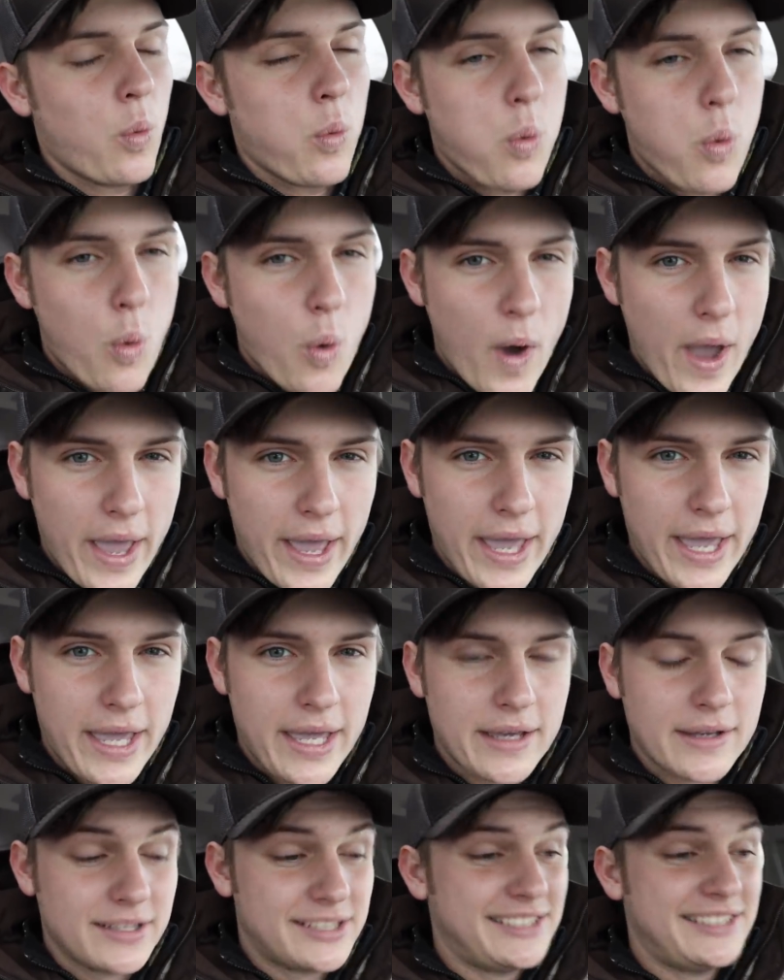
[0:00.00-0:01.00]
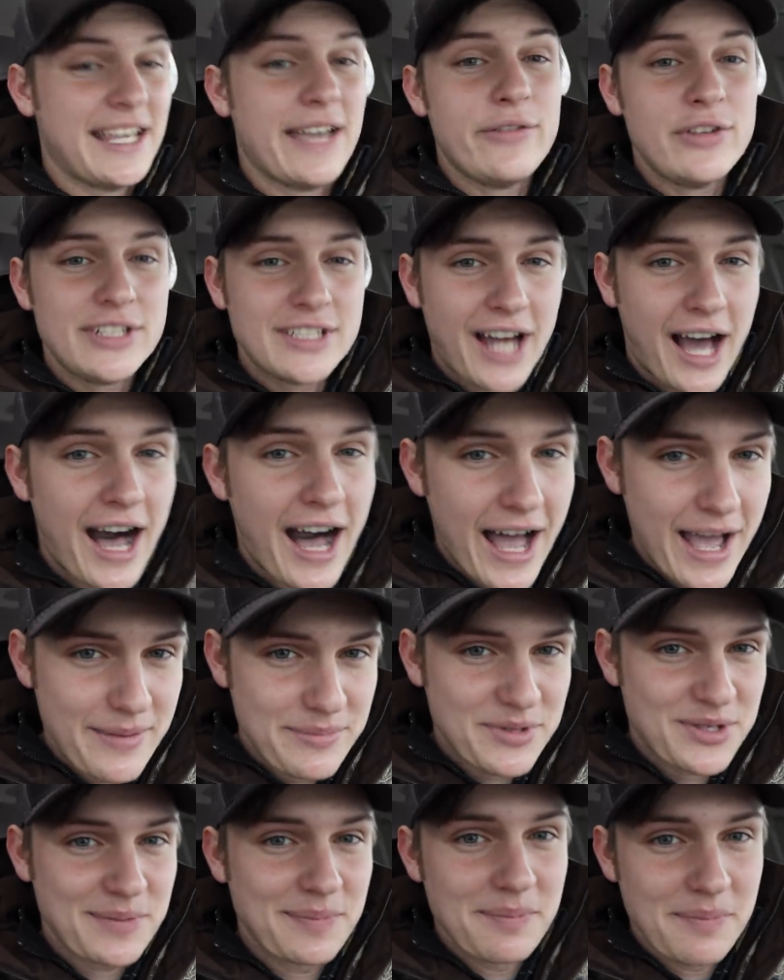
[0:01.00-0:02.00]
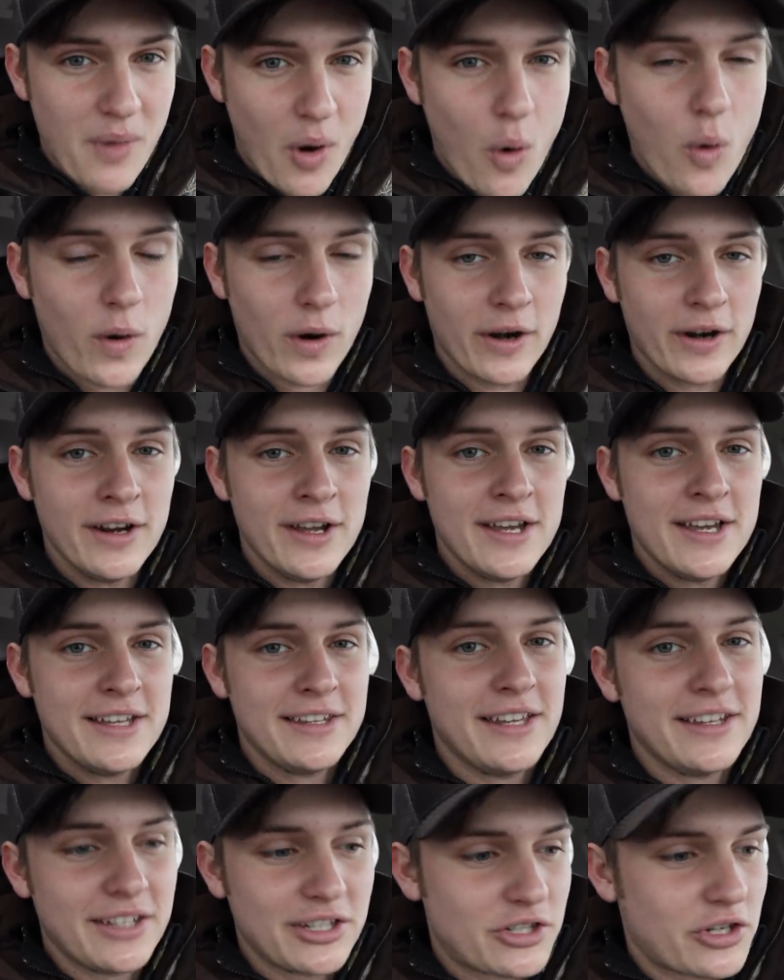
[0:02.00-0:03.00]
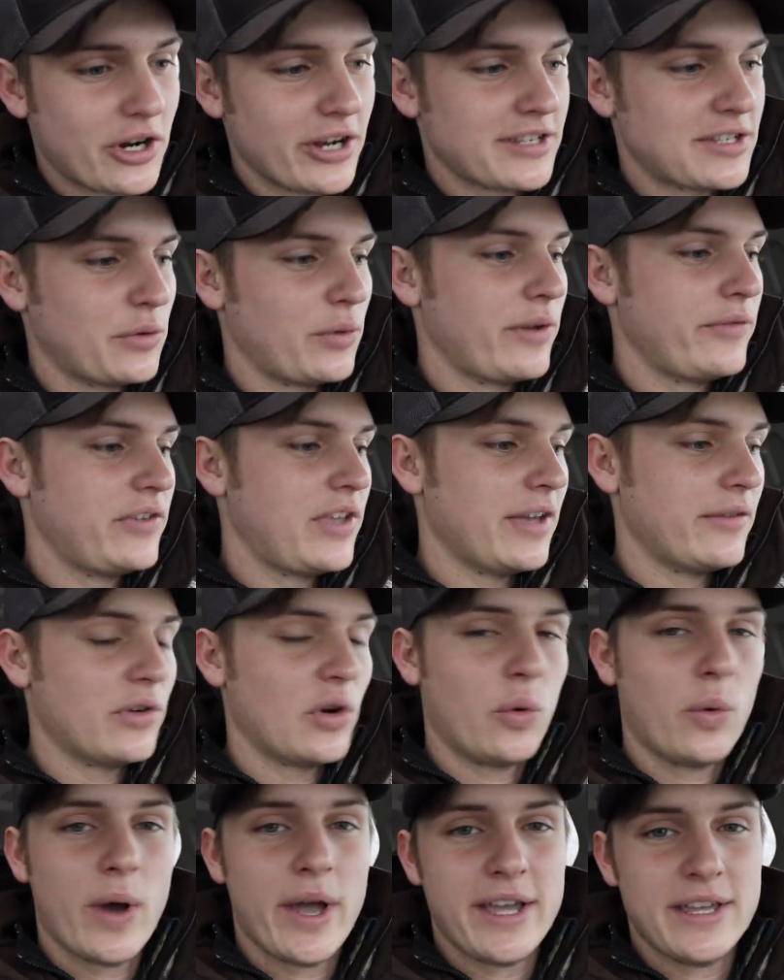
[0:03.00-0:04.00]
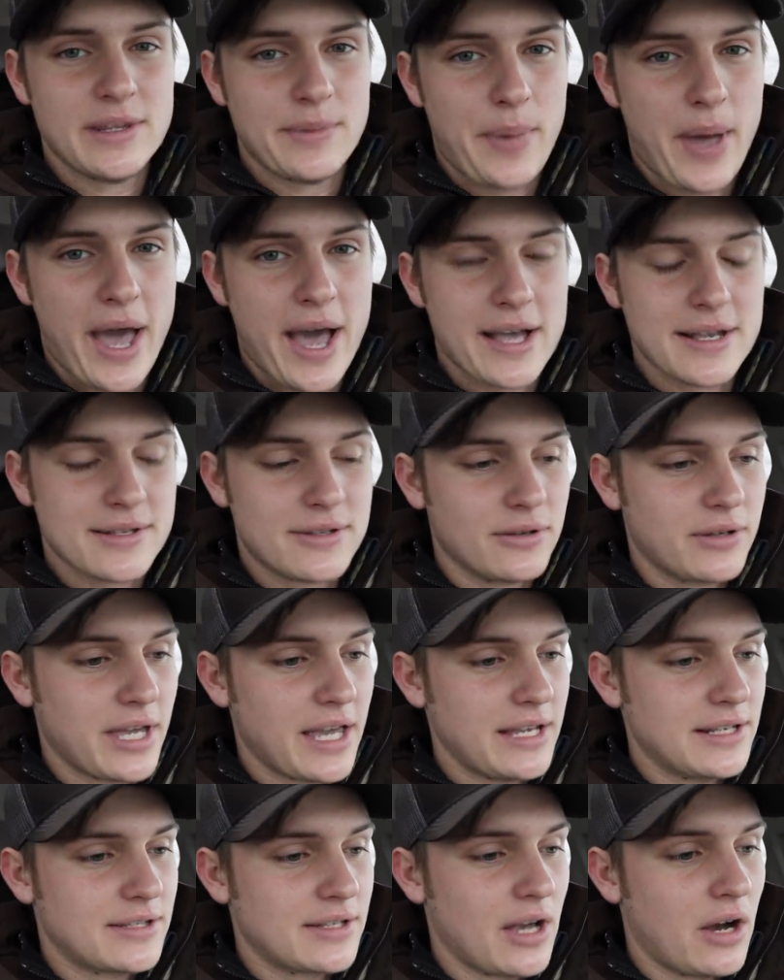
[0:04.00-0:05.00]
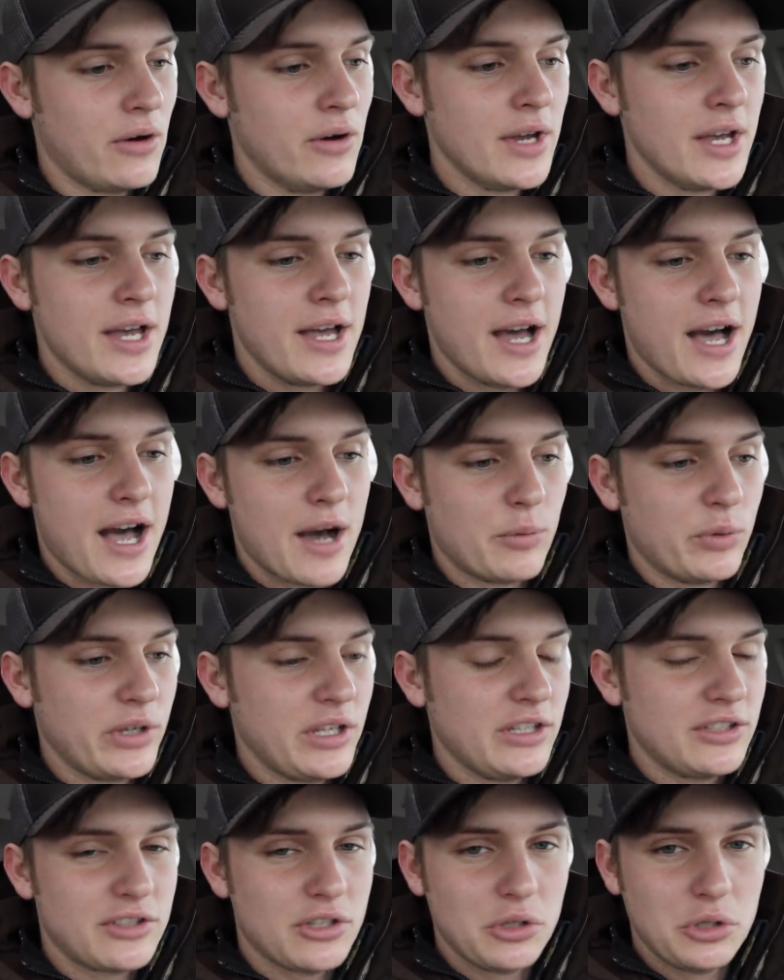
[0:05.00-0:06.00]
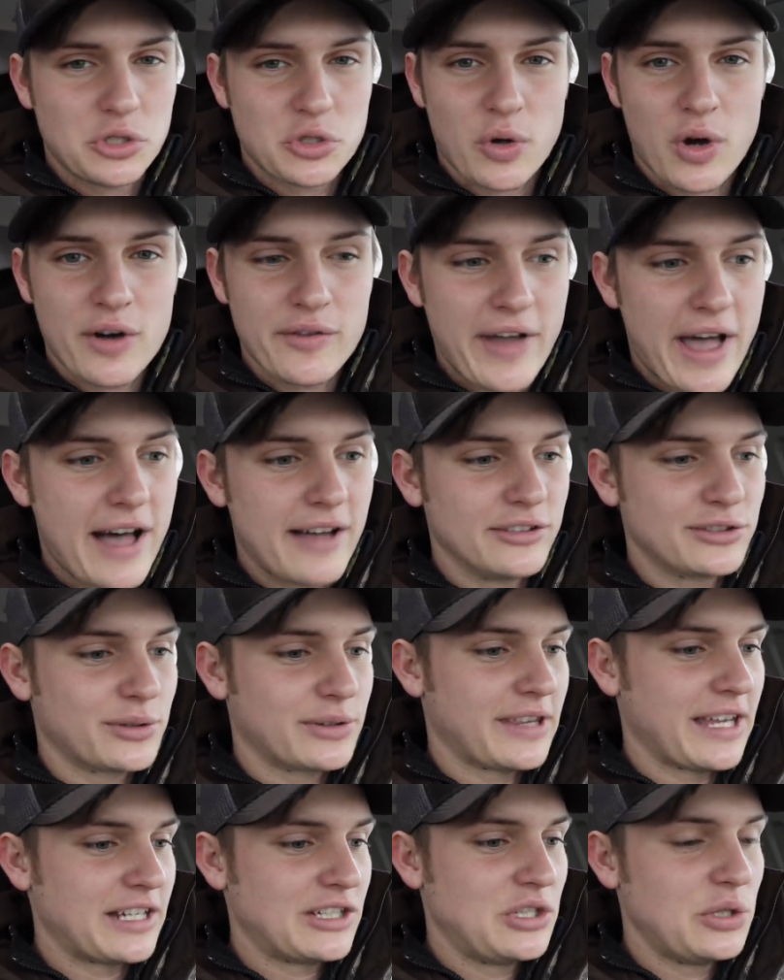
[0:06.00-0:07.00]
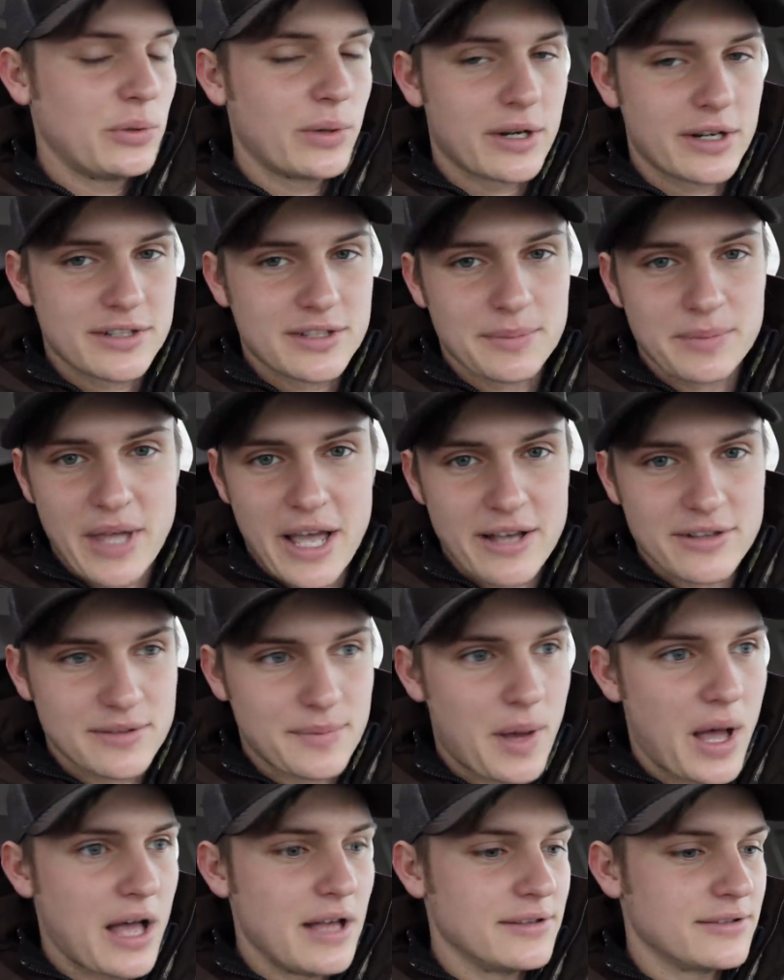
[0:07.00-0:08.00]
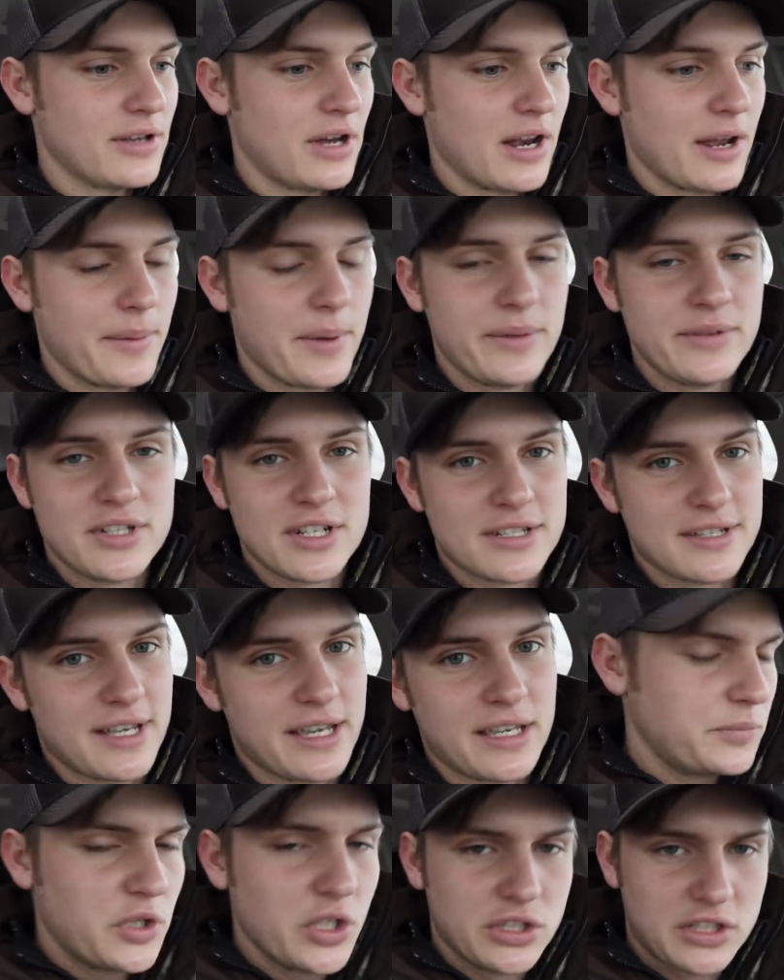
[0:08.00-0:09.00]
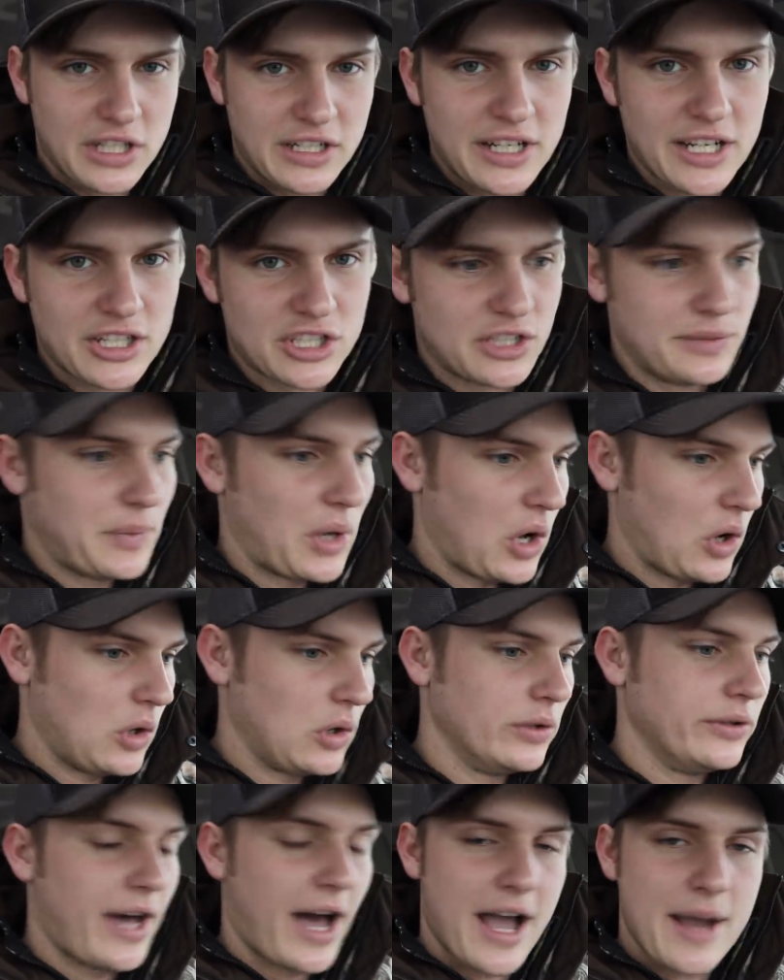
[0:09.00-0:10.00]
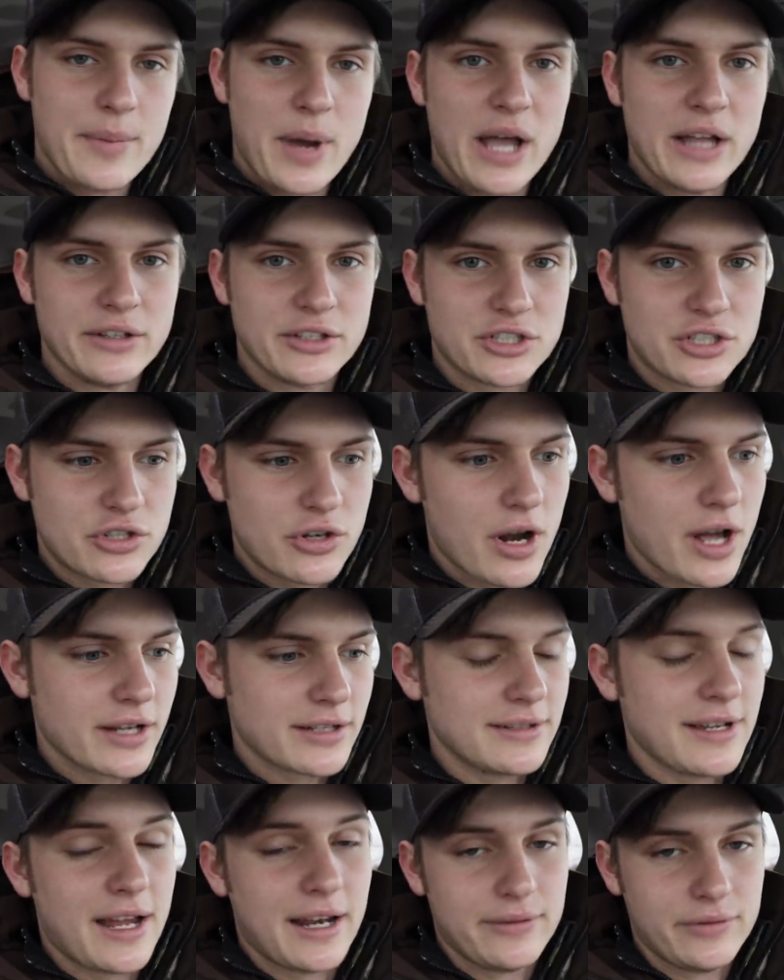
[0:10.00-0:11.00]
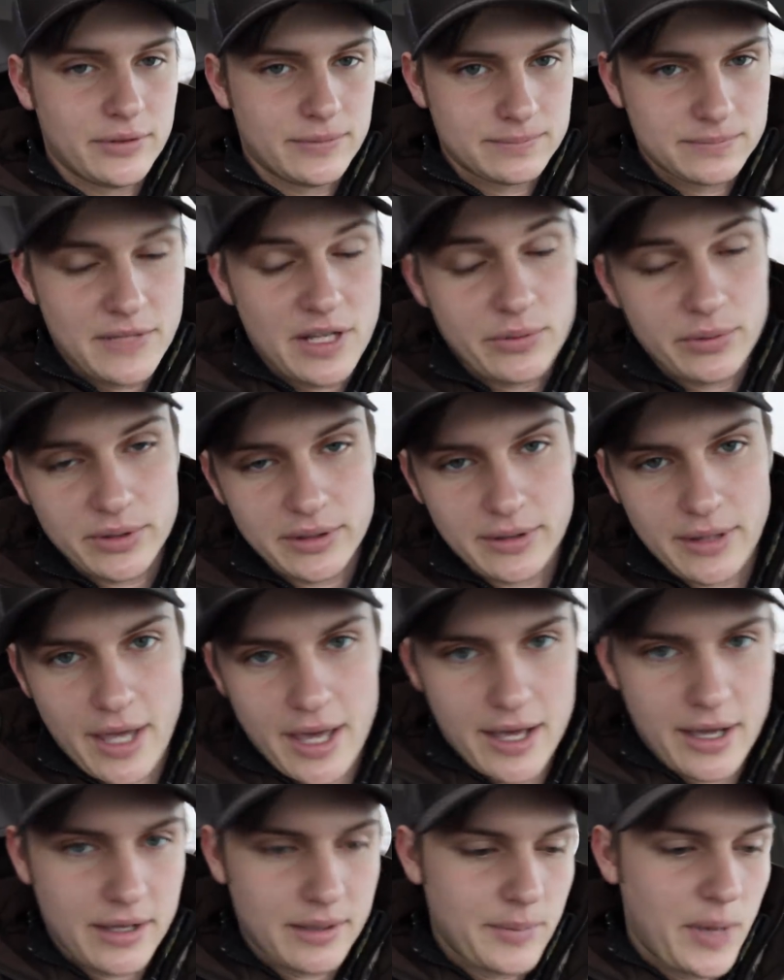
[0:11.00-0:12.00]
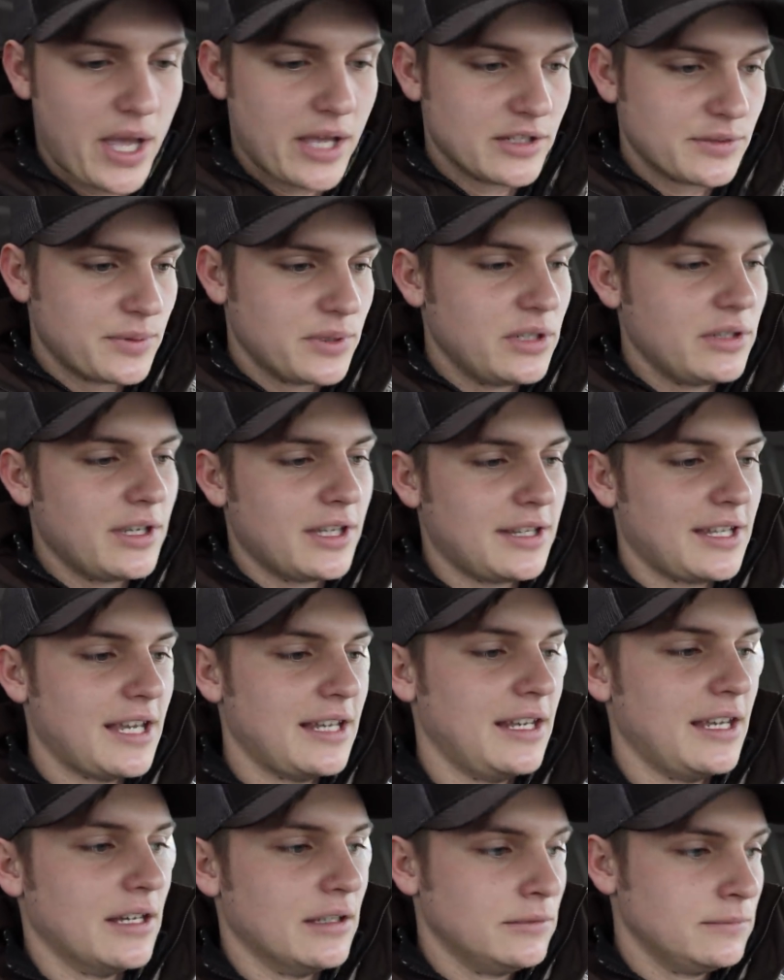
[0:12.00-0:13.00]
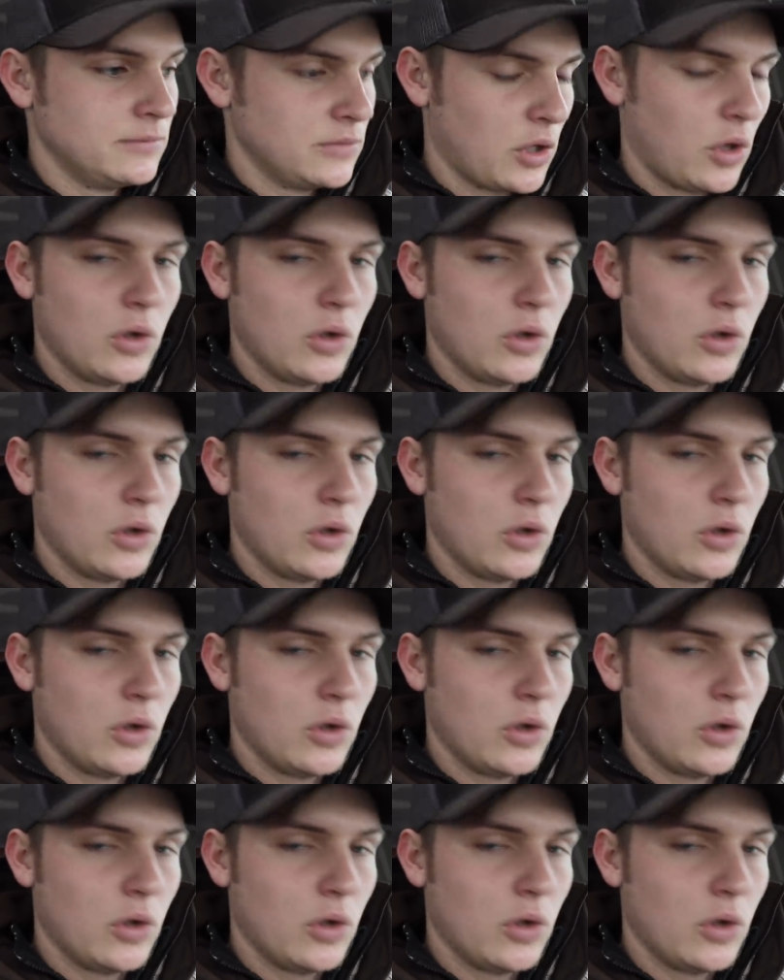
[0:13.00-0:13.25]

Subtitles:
way 7 times more than the trucks that we've given away in the past. Okay, so we used to do 12 Al's with like 200 some thousand miles on it. I mean, just like good condition, but old high mileage trucks, not really that high miles, but you get the idea.